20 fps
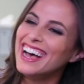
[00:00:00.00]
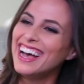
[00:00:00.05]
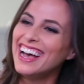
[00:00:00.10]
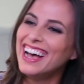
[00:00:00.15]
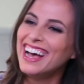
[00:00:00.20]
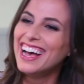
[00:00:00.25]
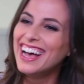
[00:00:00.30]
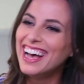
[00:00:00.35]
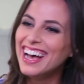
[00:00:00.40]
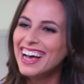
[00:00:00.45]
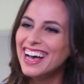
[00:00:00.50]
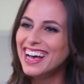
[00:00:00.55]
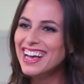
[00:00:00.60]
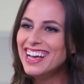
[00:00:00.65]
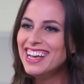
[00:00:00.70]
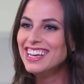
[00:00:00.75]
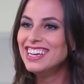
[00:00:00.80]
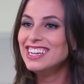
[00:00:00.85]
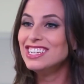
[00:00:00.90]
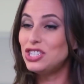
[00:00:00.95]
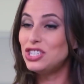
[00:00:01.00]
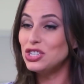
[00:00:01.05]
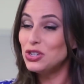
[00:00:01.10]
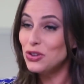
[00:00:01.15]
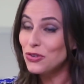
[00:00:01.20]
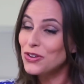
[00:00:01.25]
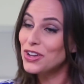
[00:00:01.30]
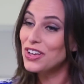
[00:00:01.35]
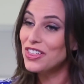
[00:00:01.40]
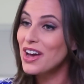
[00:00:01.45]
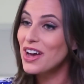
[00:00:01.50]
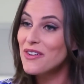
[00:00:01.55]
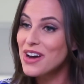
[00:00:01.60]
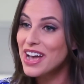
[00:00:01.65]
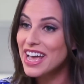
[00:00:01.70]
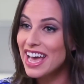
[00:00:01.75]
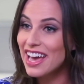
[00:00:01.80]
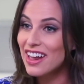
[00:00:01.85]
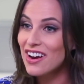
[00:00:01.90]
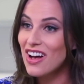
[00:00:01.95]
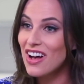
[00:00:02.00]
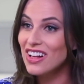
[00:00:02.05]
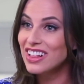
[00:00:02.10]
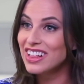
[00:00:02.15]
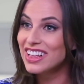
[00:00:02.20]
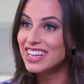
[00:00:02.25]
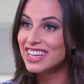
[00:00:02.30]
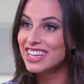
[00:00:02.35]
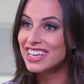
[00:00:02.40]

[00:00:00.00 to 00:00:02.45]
No. Do you feel that way at all?